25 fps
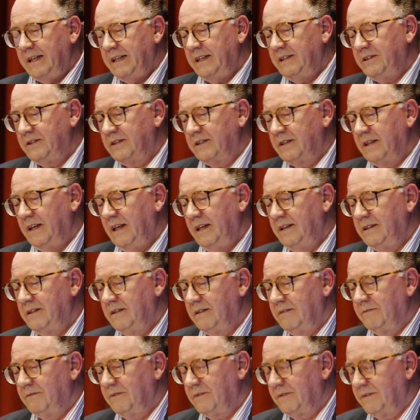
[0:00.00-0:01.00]

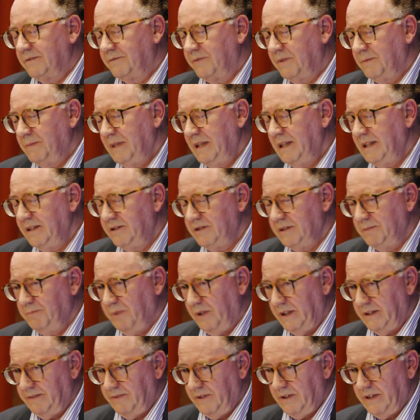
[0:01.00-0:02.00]
It's from a literary
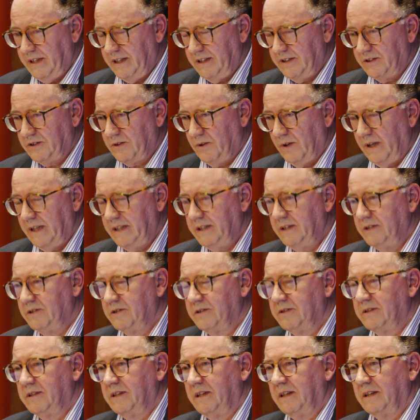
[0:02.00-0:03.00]
point of view, it's quite
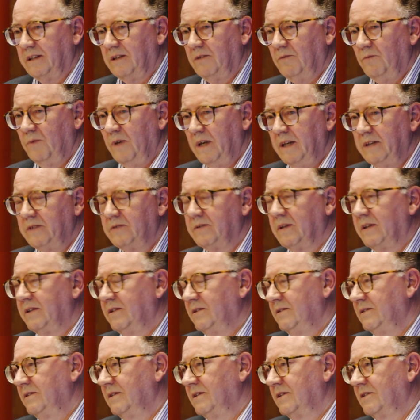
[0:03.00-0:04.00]
interesting that Wordsworth,
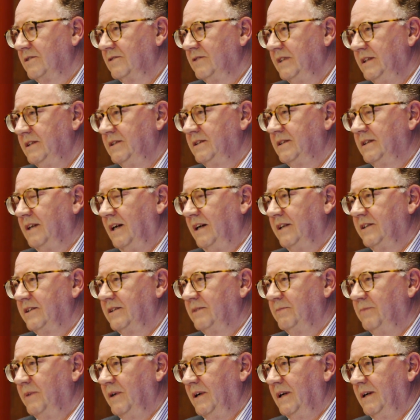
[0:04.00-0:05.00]
who had
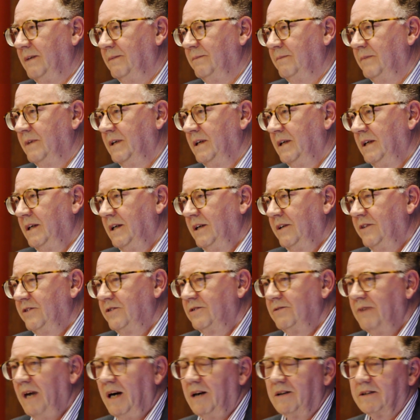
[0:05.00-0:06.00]
criticised the poem
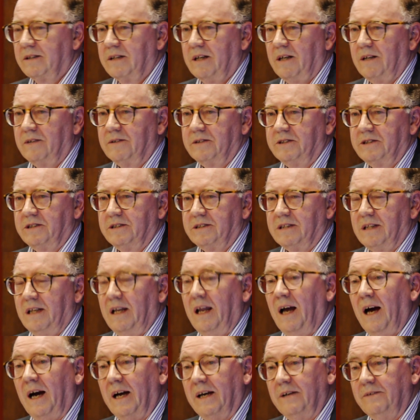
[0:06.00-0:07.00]
throughout Coleridge's
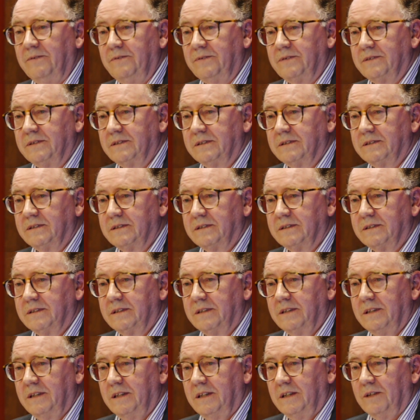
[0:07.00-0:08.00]
life,
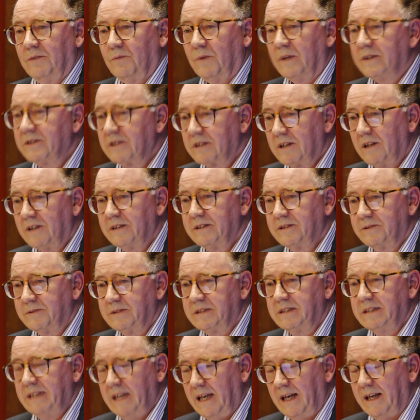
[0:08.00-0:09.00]
once Coleridge
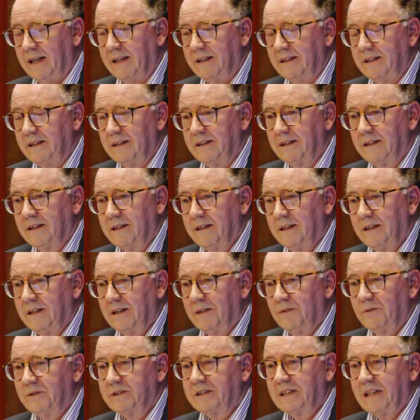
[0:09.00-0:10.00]
was dead,
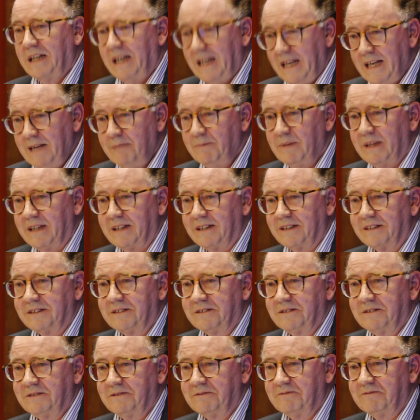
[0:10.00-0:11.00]
was claiming
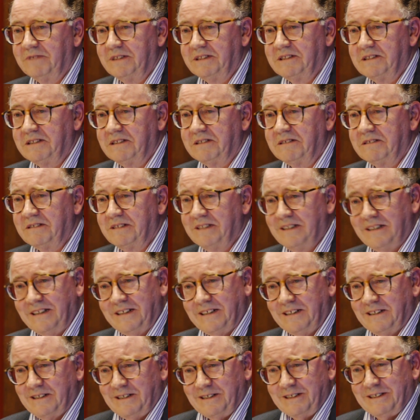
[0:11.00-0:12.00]
to have written
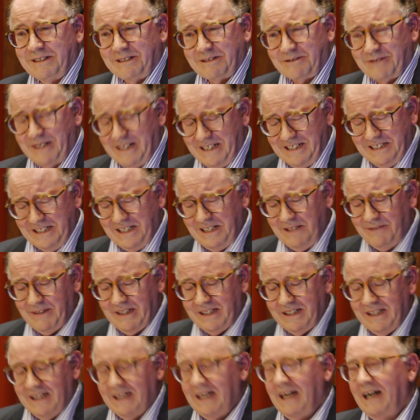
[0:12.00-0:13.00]
a great deal of
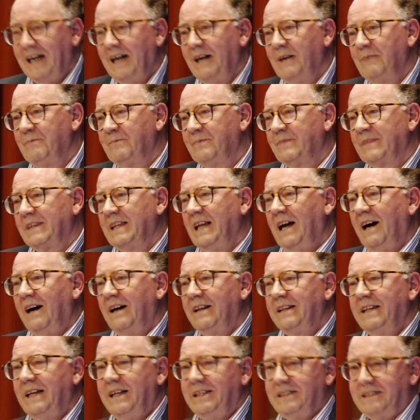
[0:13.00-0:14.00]
it.
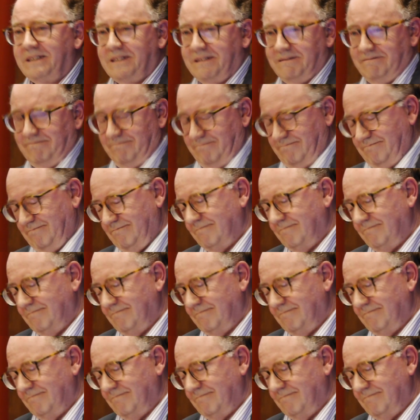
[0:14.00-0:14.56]
Now, that's